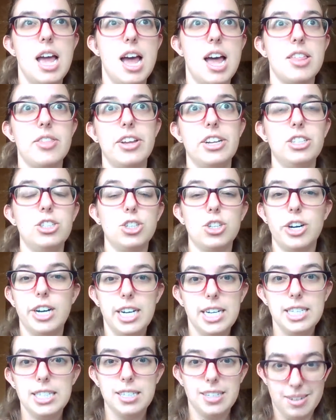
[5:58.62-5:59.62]
And that's
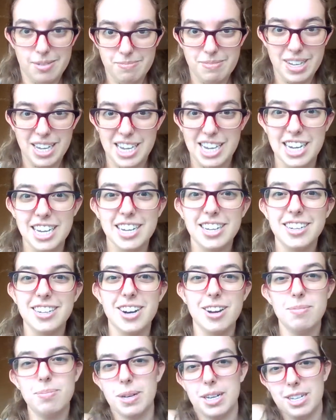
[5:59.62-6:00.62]
crazy to me,
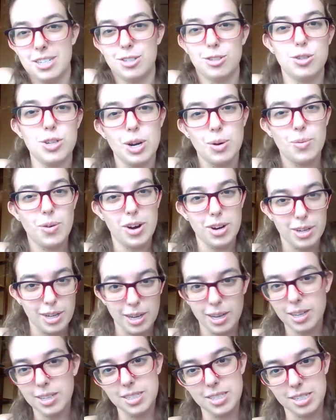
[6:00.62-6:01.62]
not because
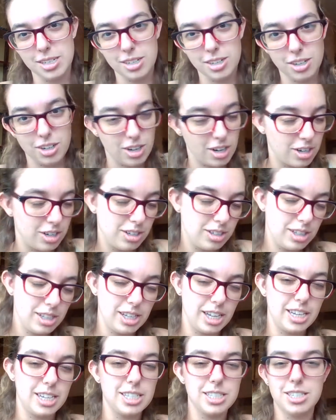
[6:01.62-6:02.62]
jaywalking isn't
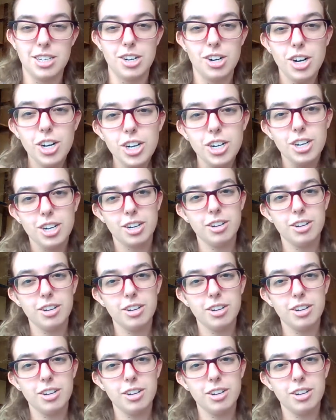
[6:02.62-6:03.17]
is unheard